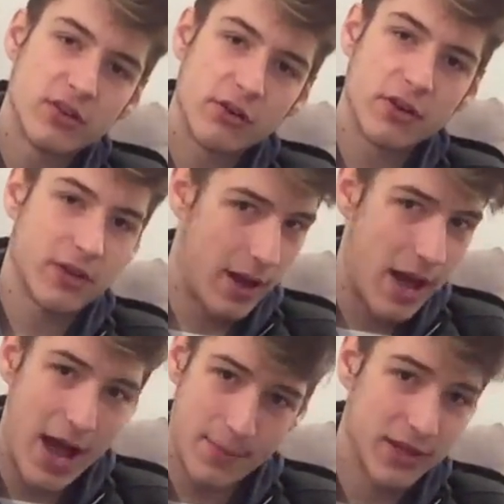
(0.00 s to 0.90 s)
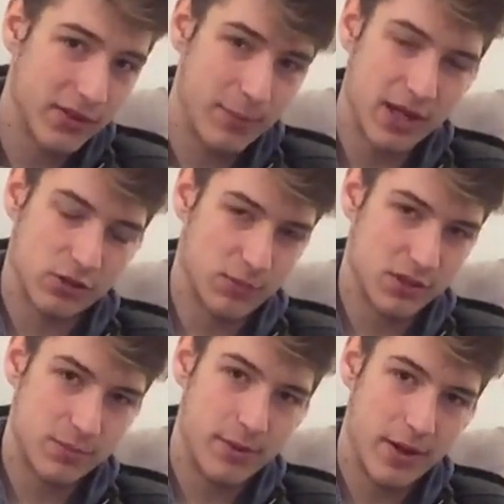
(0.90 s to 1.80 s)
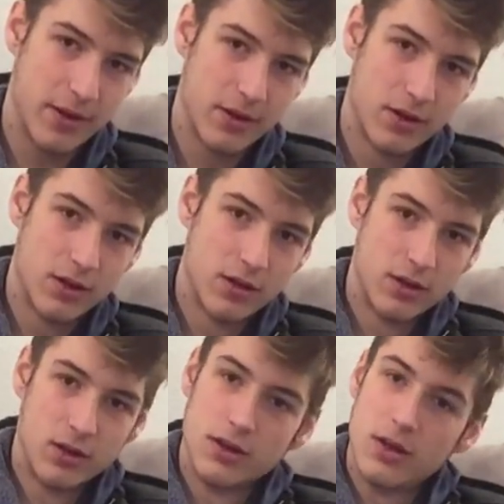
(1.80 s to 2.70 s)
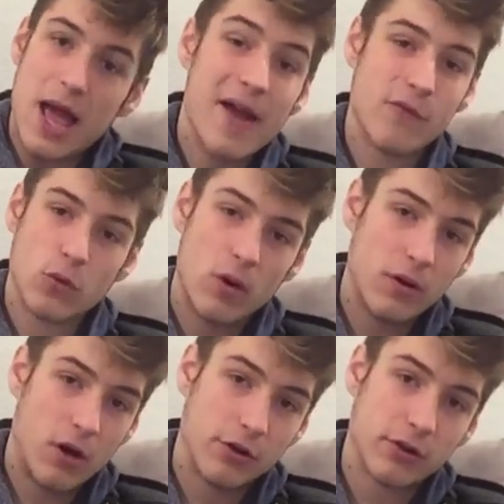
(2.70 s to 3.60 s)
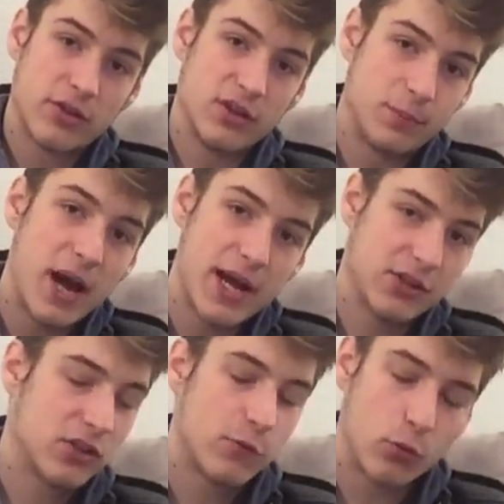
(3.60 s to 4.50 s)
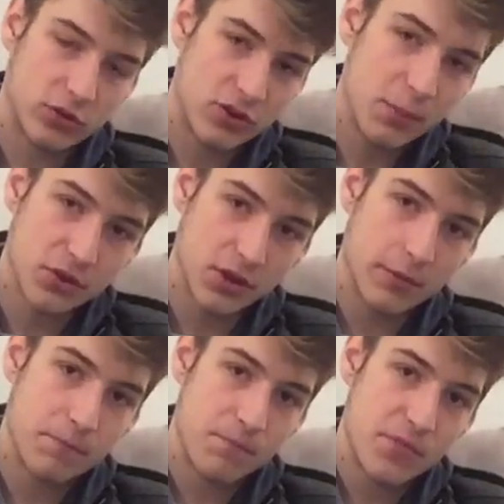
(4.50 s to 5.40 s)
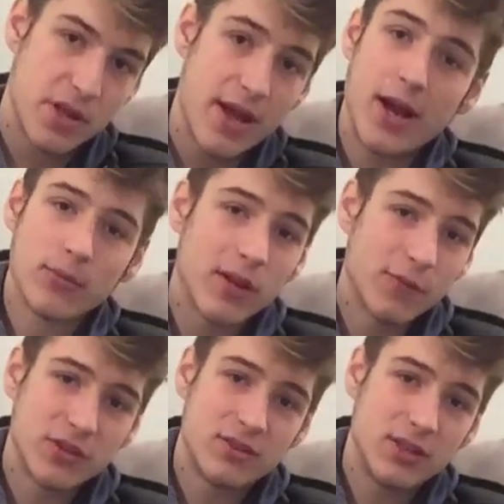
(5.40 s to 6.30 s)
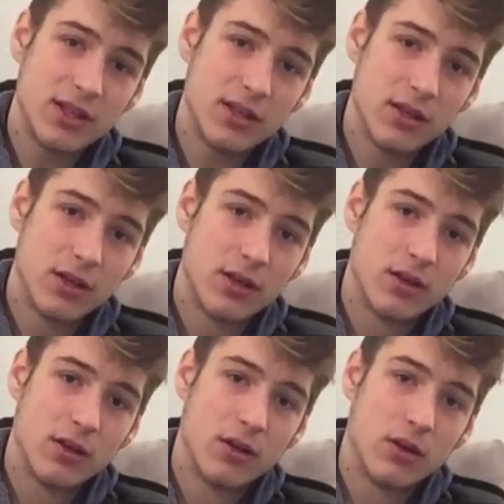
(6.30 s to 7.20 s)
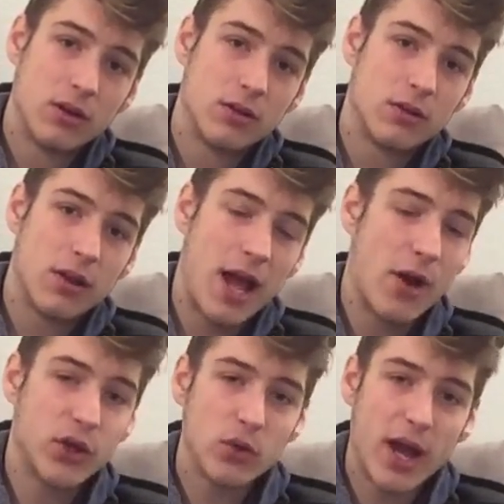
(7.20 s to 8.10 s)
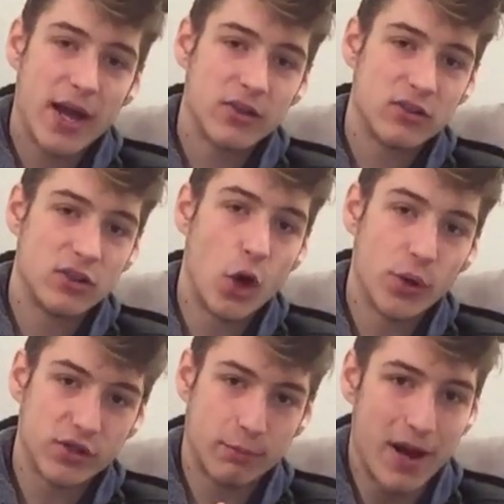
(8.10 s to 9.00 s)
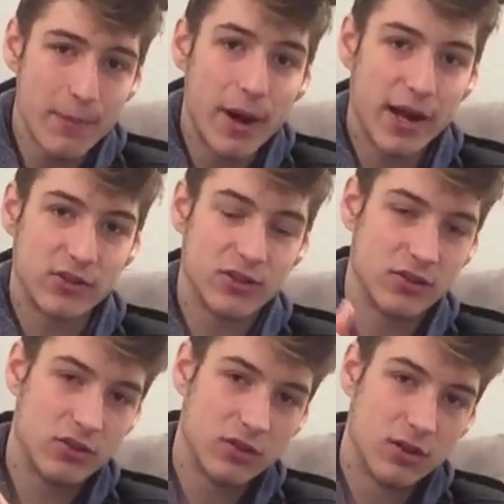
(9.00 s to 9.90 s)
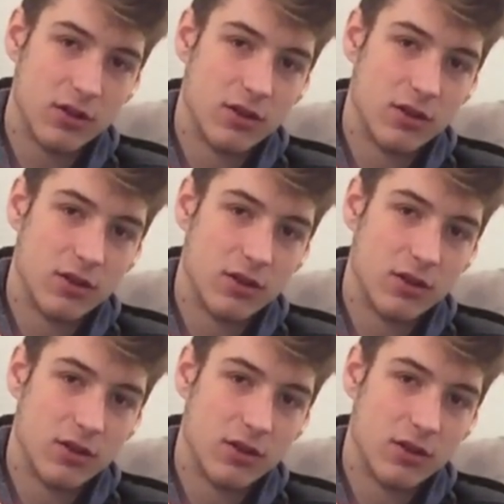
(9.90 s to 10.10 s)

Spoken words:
considering that I'm in the basement, but everyone on Earth is biased for something. And I would love to see how you guys notice my biases.